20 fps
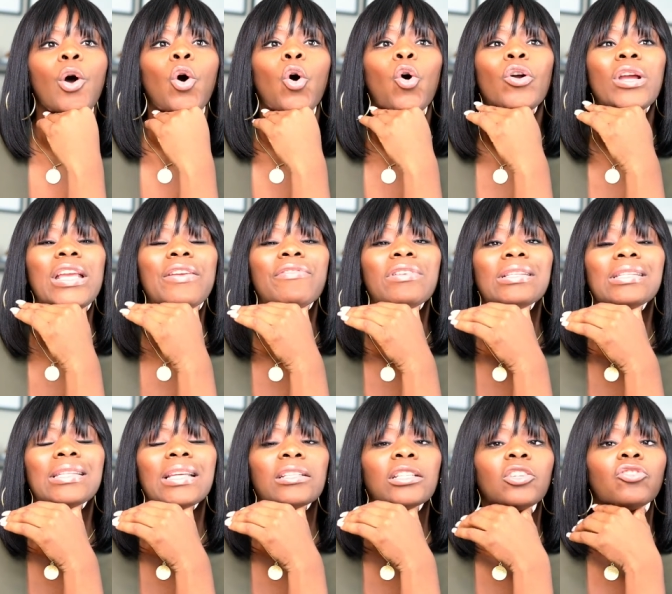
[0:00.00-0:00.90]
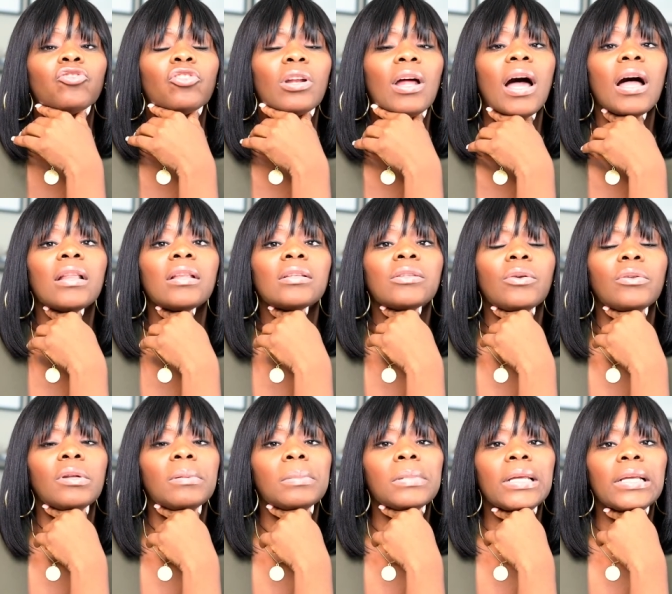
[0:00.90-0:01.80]
or even $600
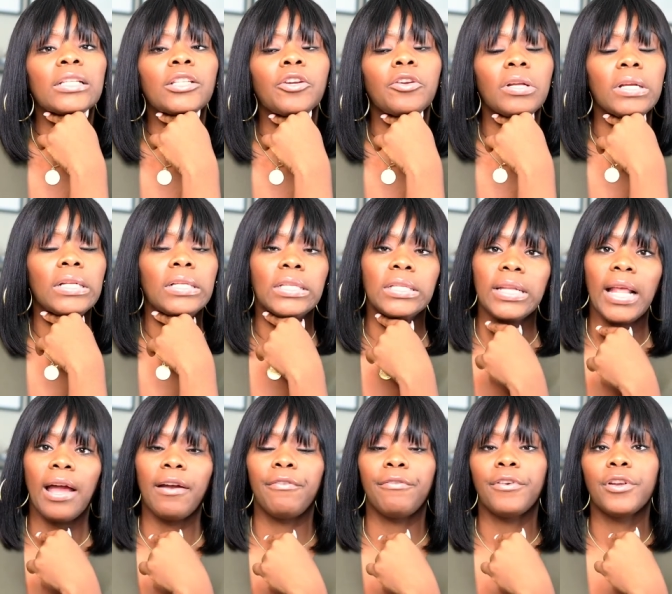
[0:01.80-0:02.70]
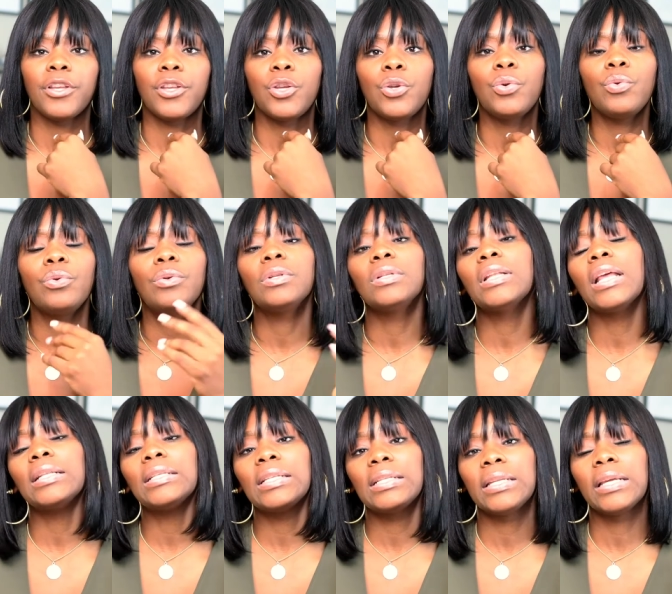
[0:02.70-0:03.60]
on a blazer, it's not for you,
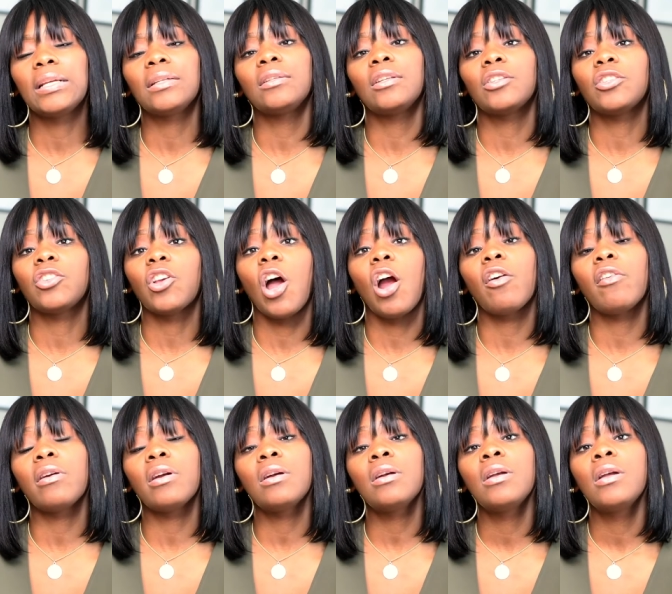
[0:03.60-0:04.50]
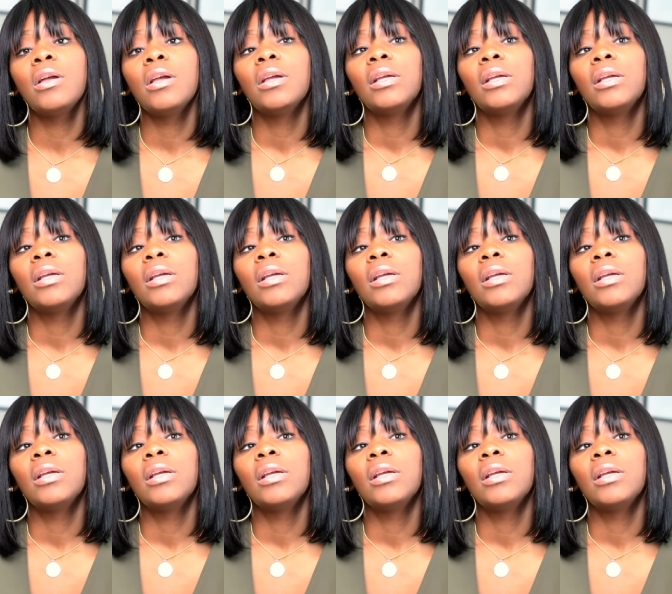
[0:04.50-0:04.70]
then stick to Zara.